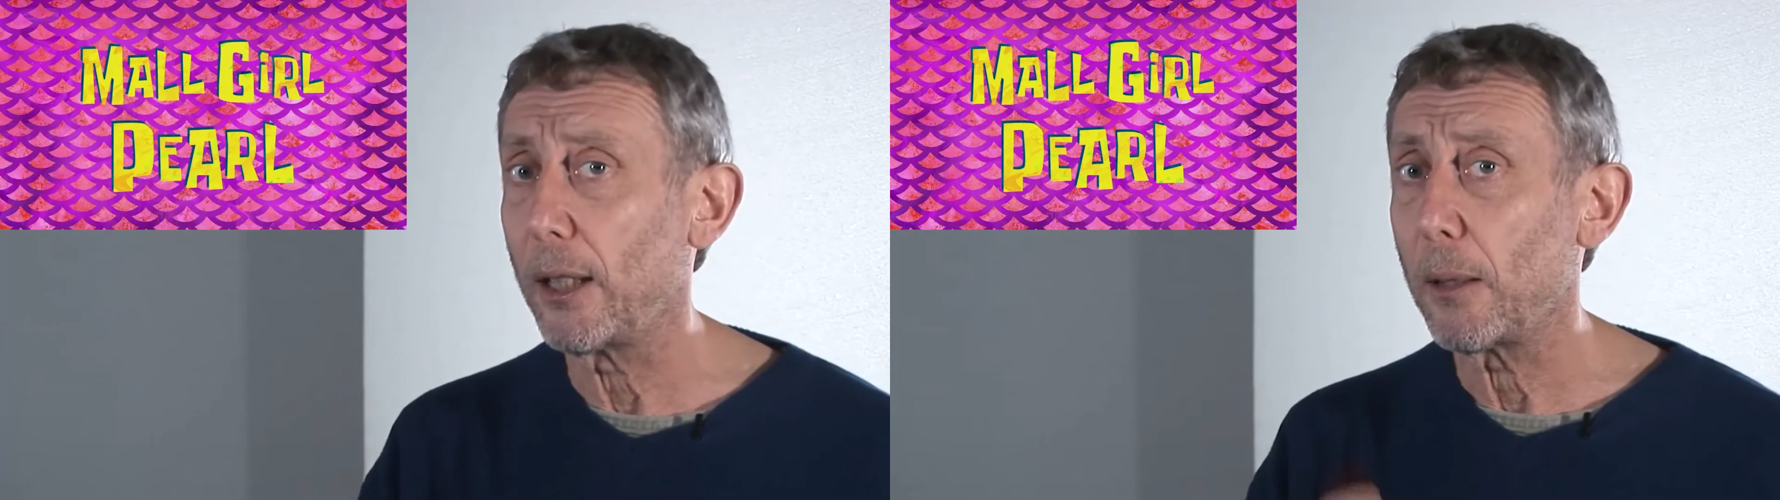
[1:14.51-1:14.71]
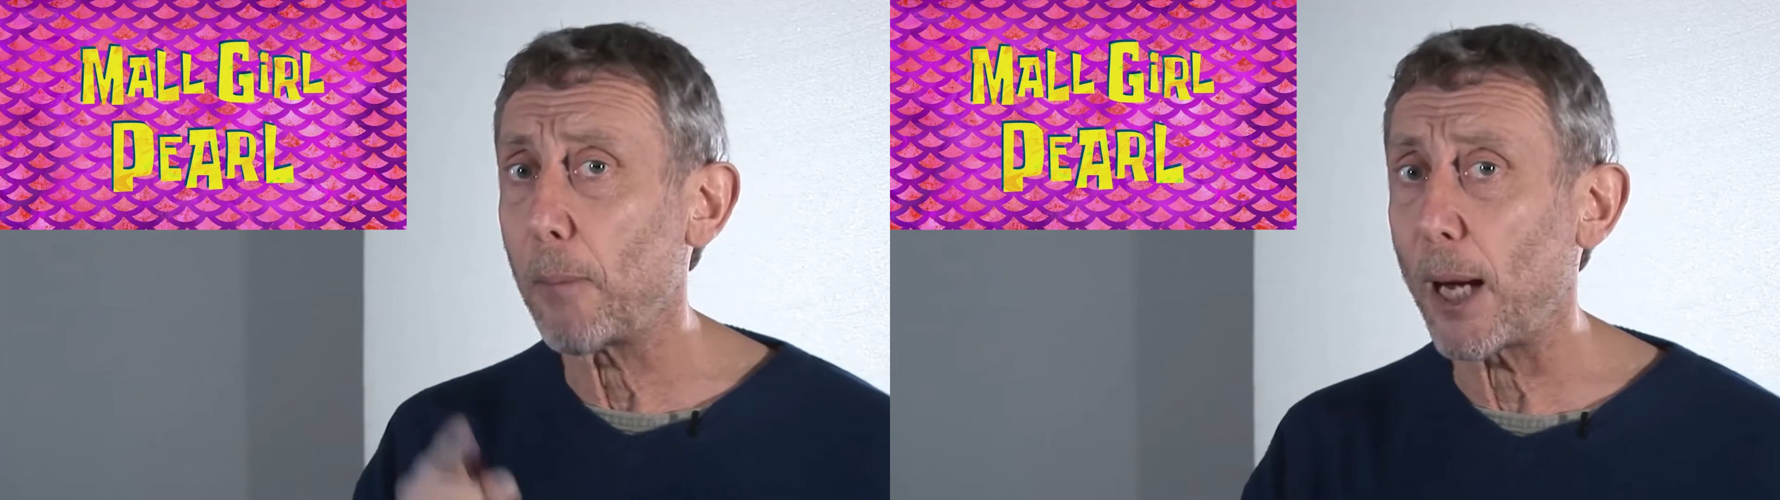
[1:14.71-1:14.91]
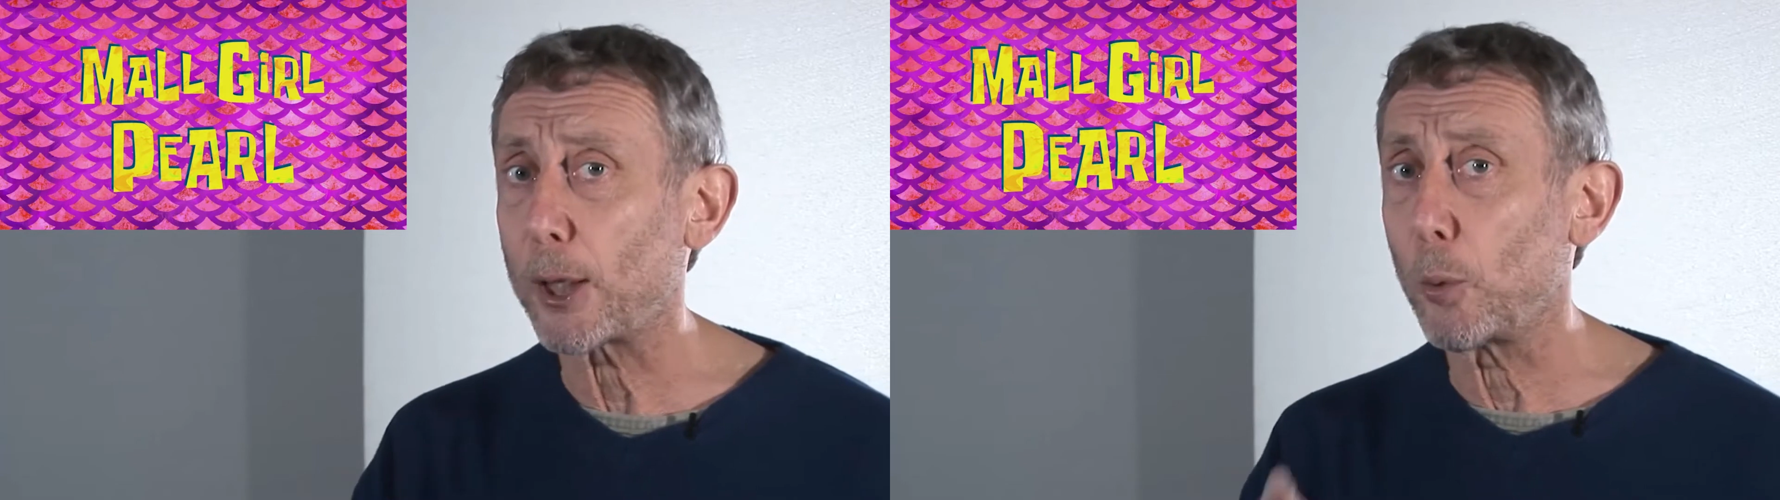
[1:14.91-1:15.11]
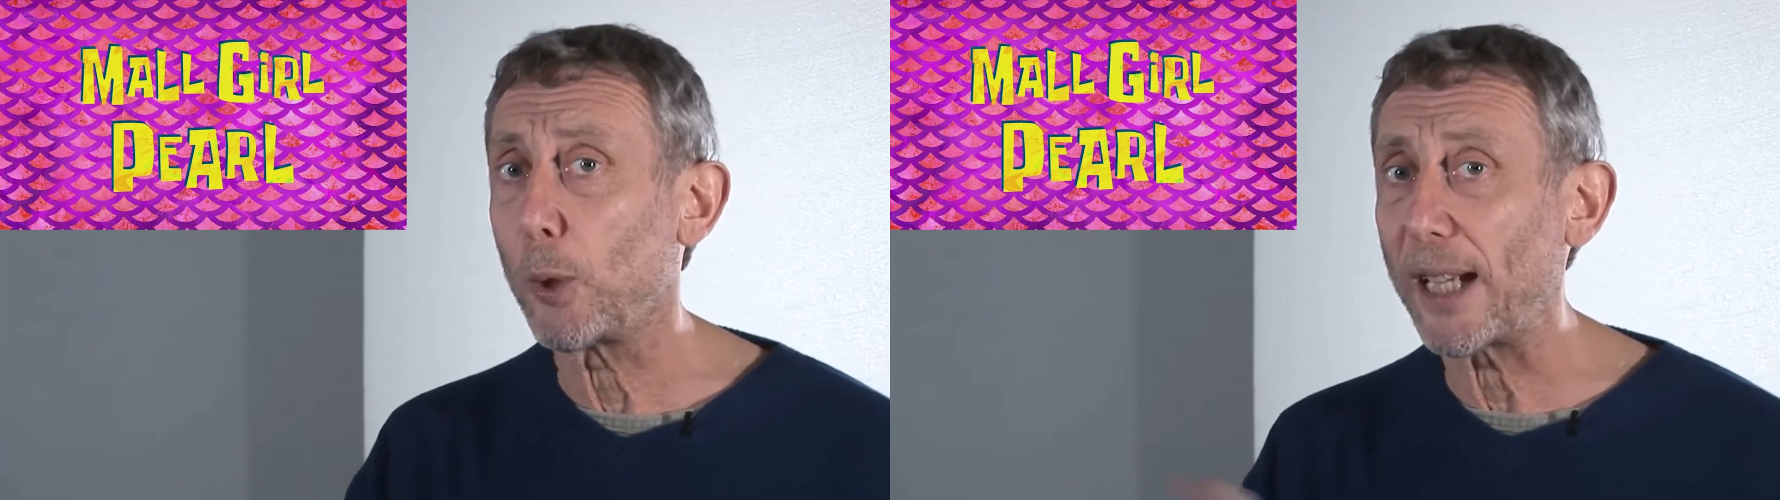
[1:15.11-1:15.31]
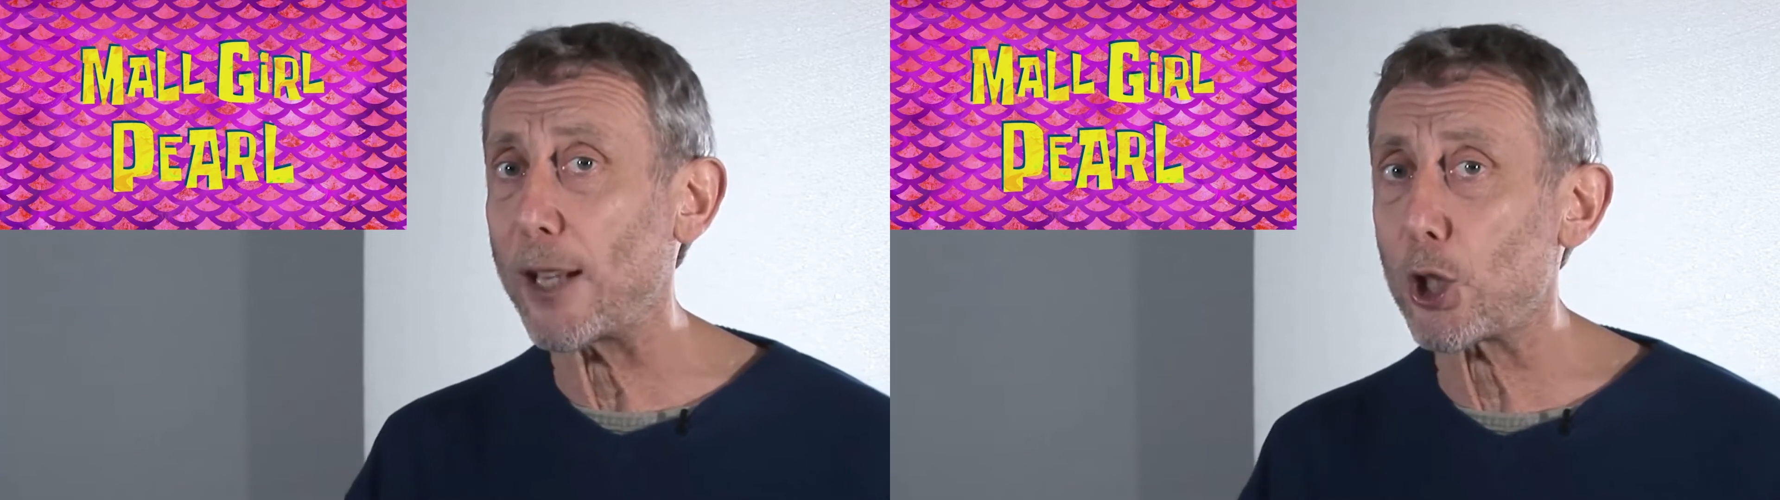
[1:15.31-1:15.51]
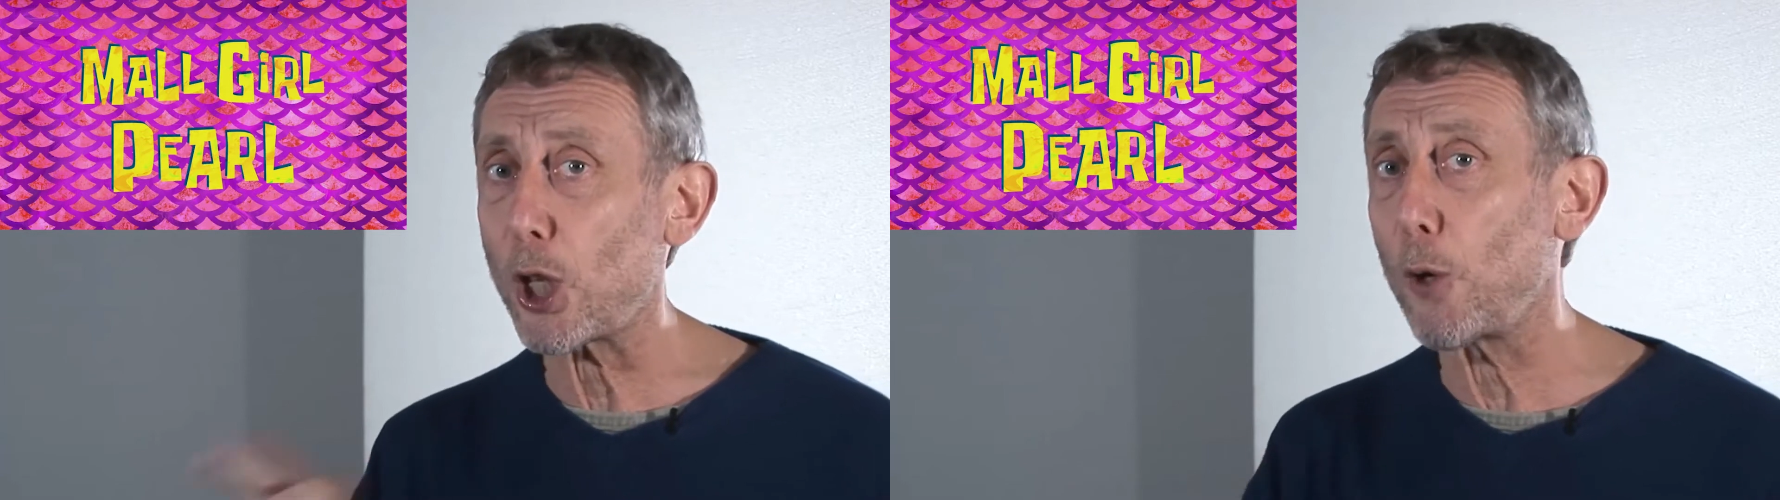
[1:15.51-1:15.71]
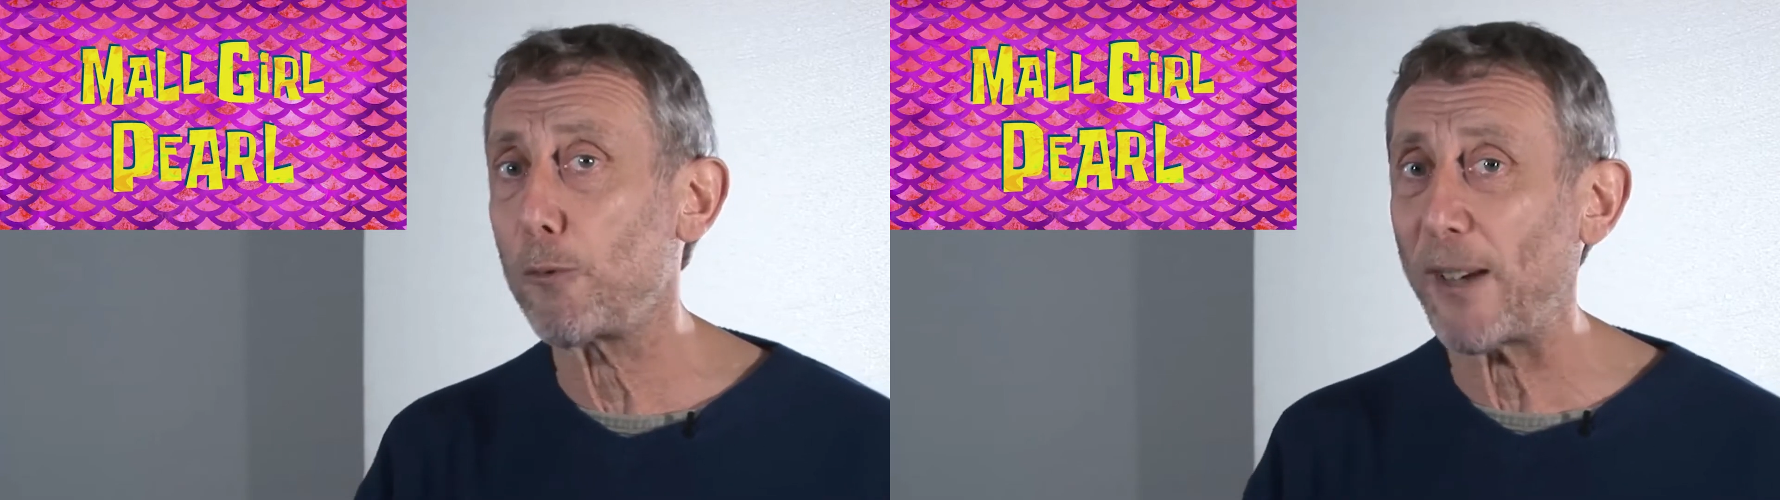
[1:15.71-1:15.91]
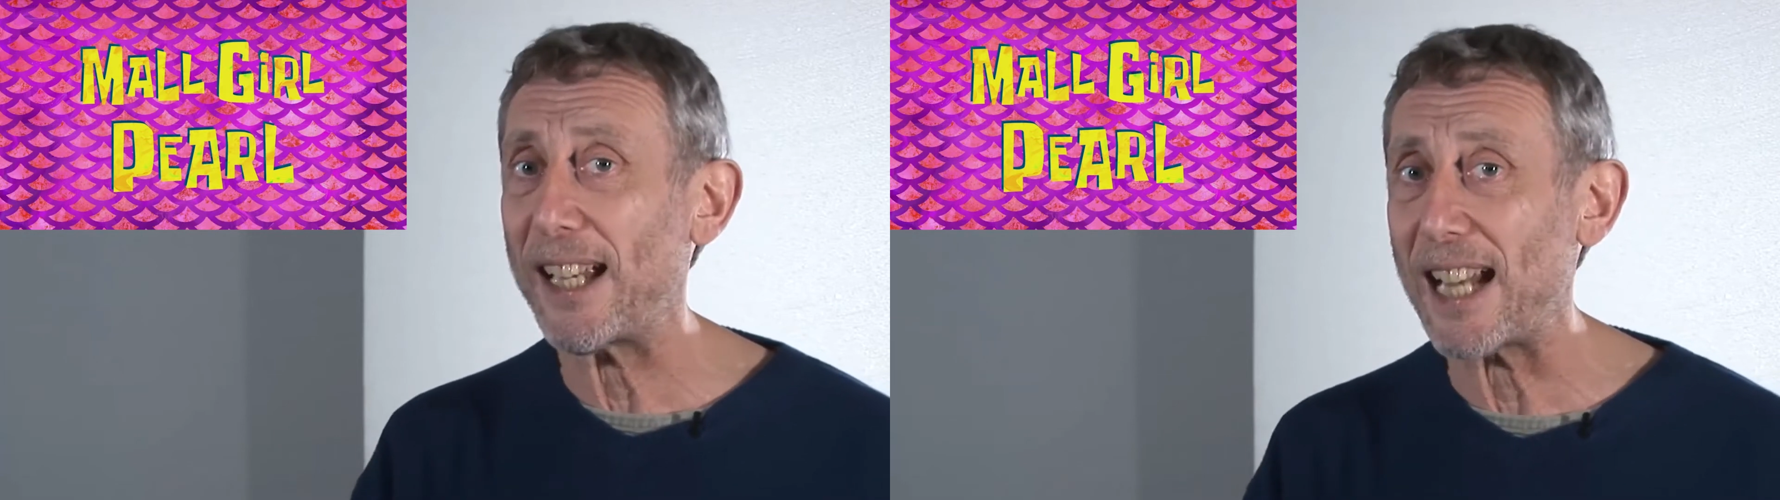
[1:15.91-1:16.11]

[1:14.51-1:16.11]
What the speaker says: Michael will get so fed